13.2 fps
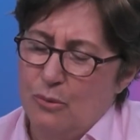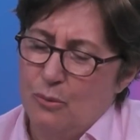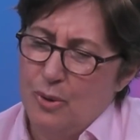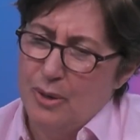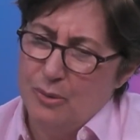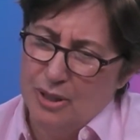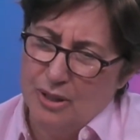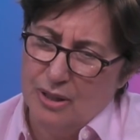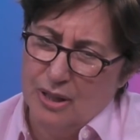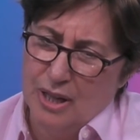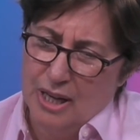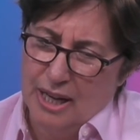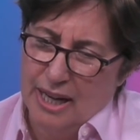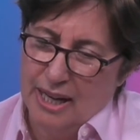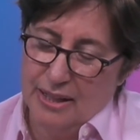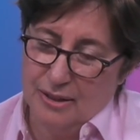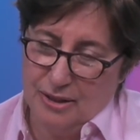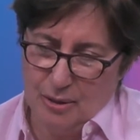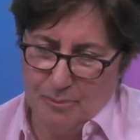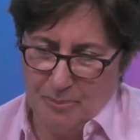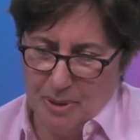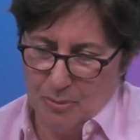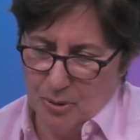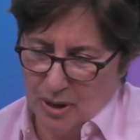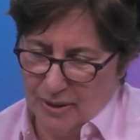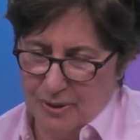We would, and some
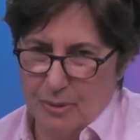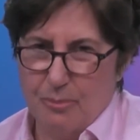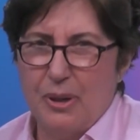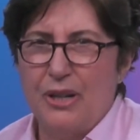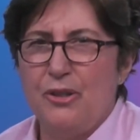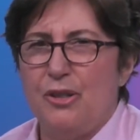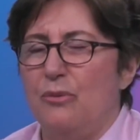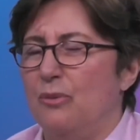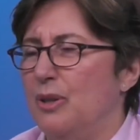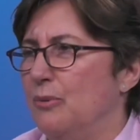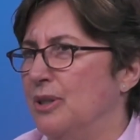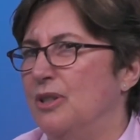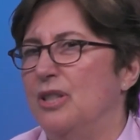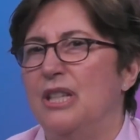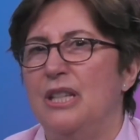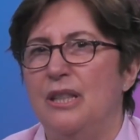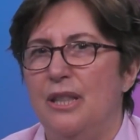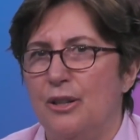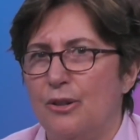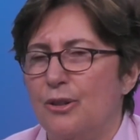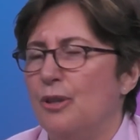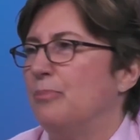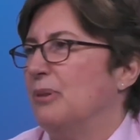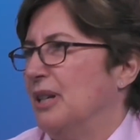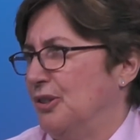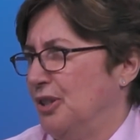people have depression, we would see their
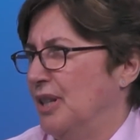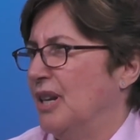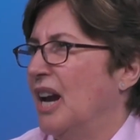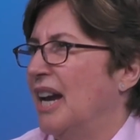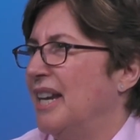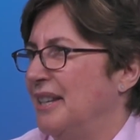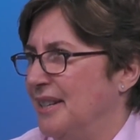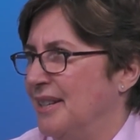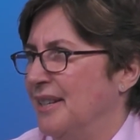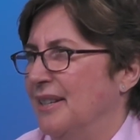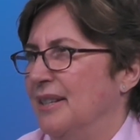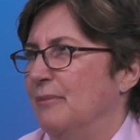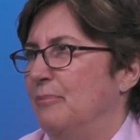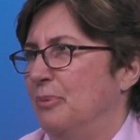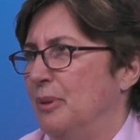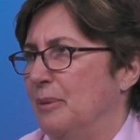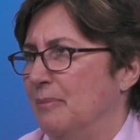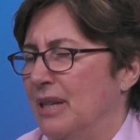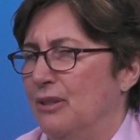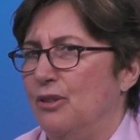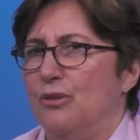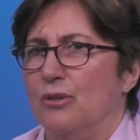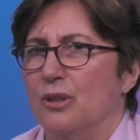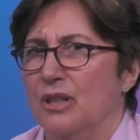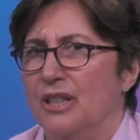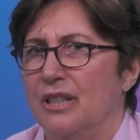depression heighten okay.
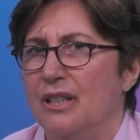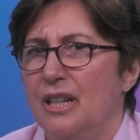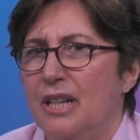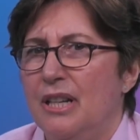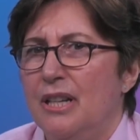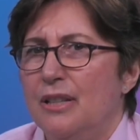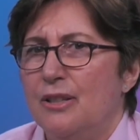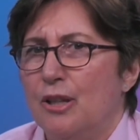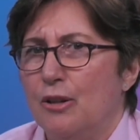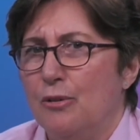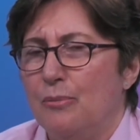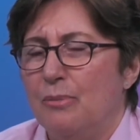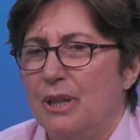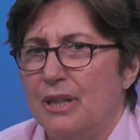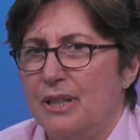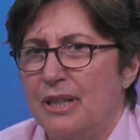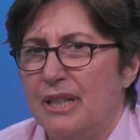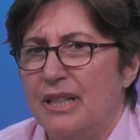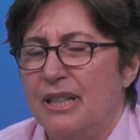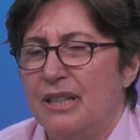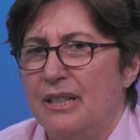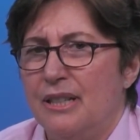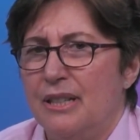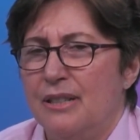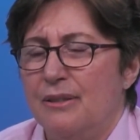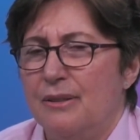premenstrually. So, but uh, it,
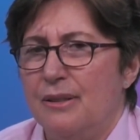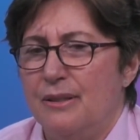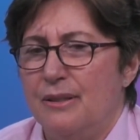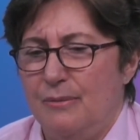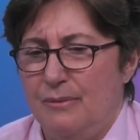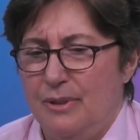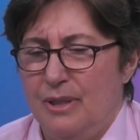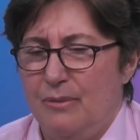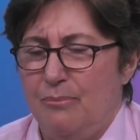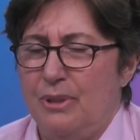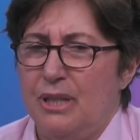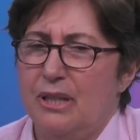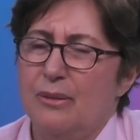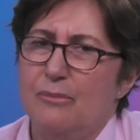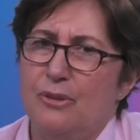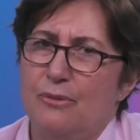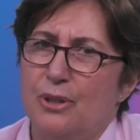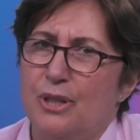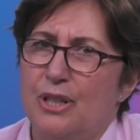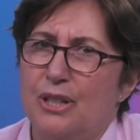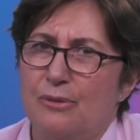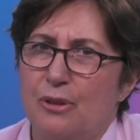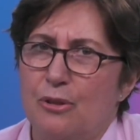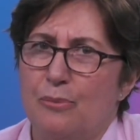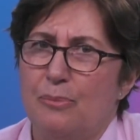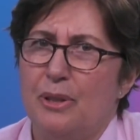it it becomes very
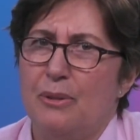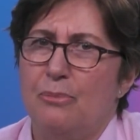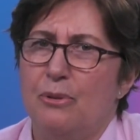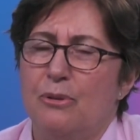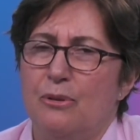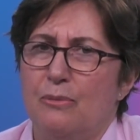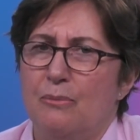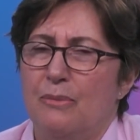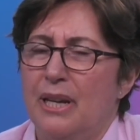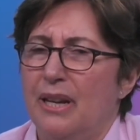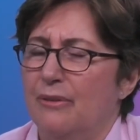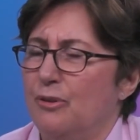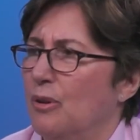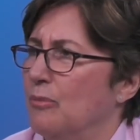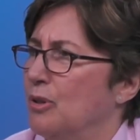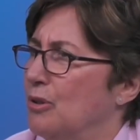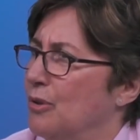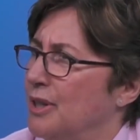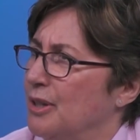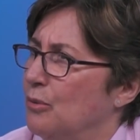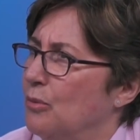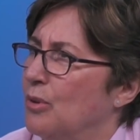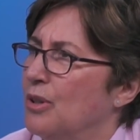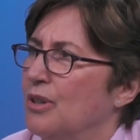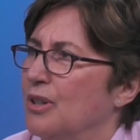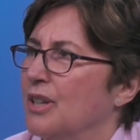difficult. People may have trouble going to
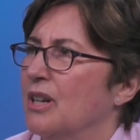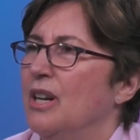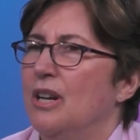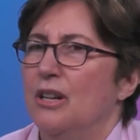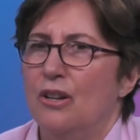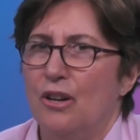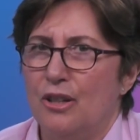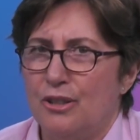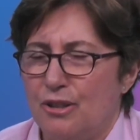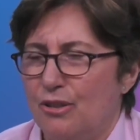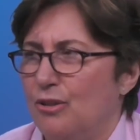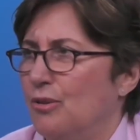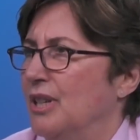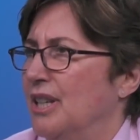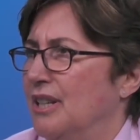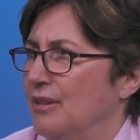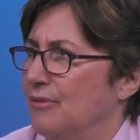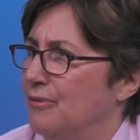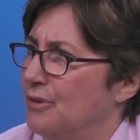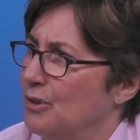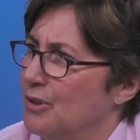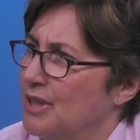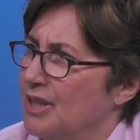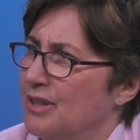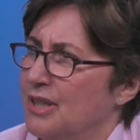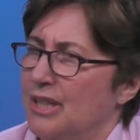work, concentrating,
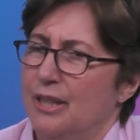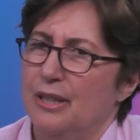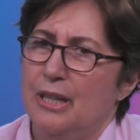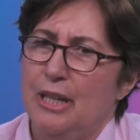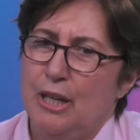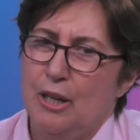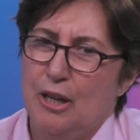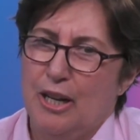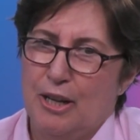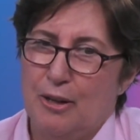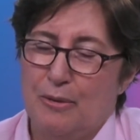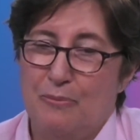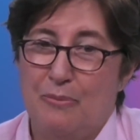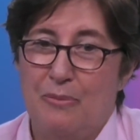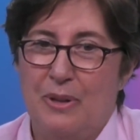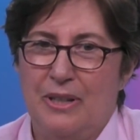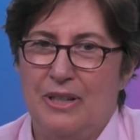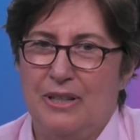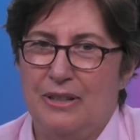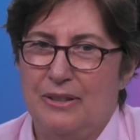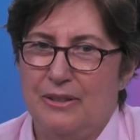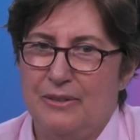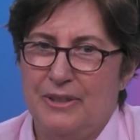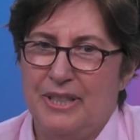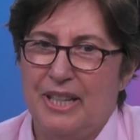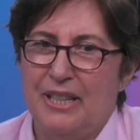focusing, uh, uh,
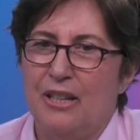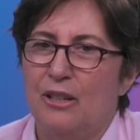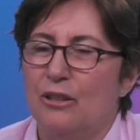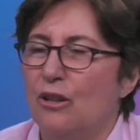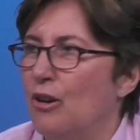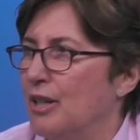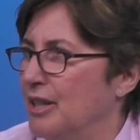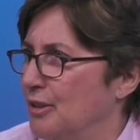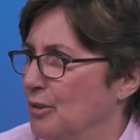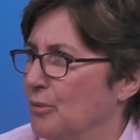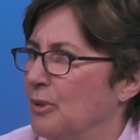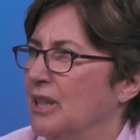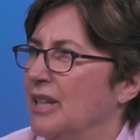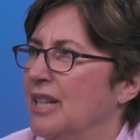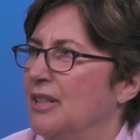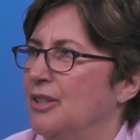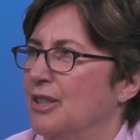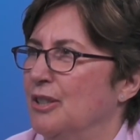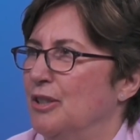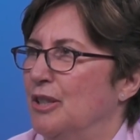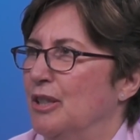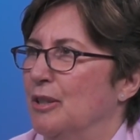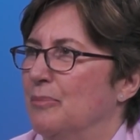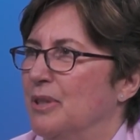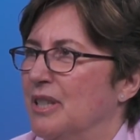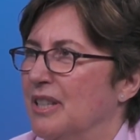getting along in their
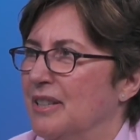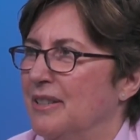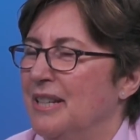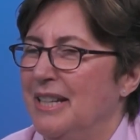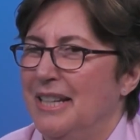relationships, and